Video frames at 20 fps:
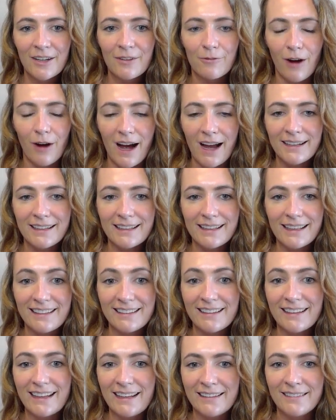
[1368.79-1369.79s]
right?
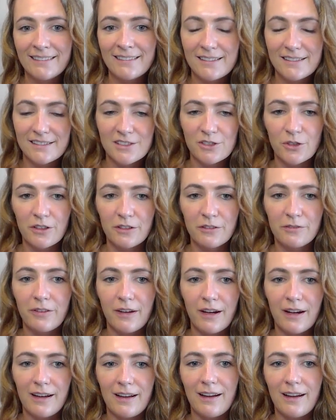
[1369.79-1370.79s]
In sort of,
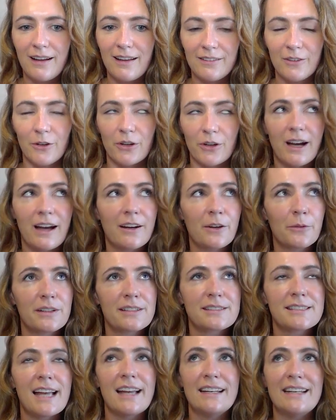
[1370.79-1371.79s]
look, I don't
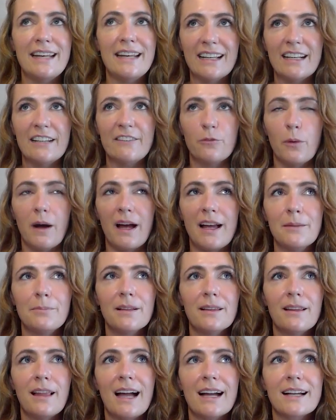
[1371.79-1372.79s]
want to say in a negative way,
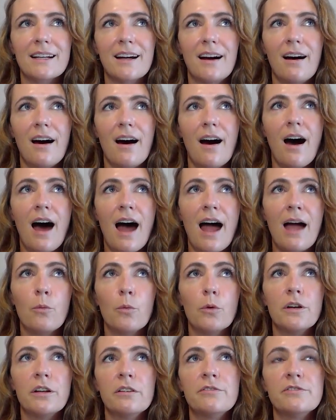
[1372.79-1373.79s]
but like I
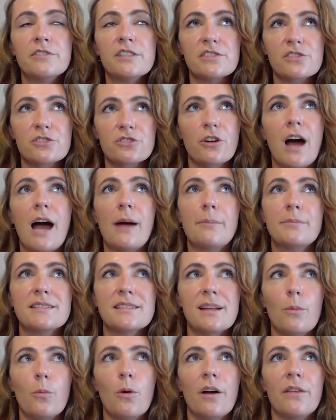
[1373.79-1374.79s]
would have described
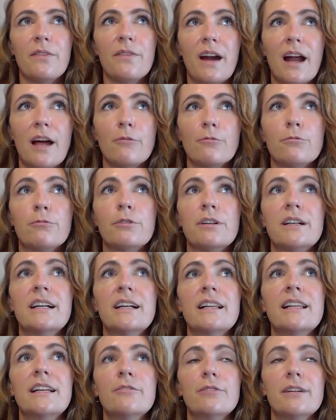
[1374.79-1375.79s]
someone that I
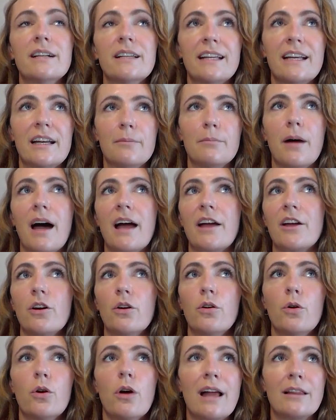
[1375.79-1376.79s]
really, really admire,
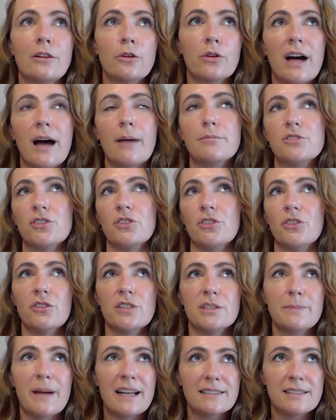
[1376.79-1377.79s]
who I look up to,
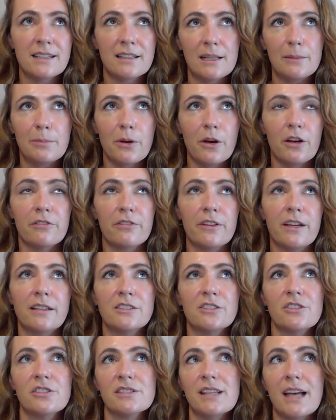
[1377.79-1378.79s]
who's basically
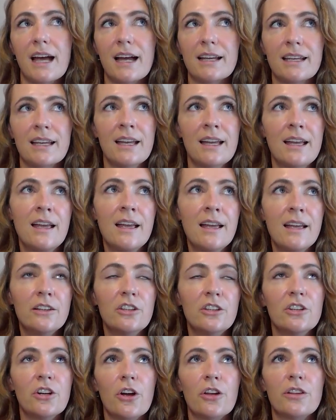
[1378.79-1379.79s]
perfect, who's like,
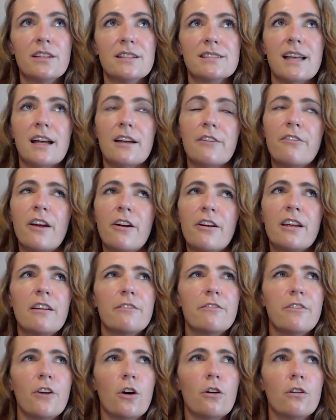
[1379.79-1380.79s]
this like
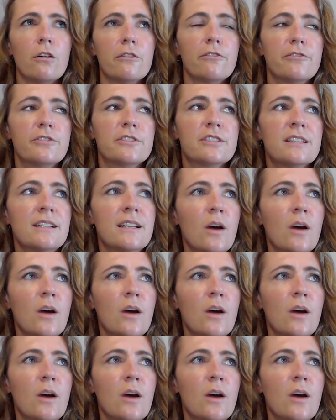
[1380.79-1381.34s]
very evolved,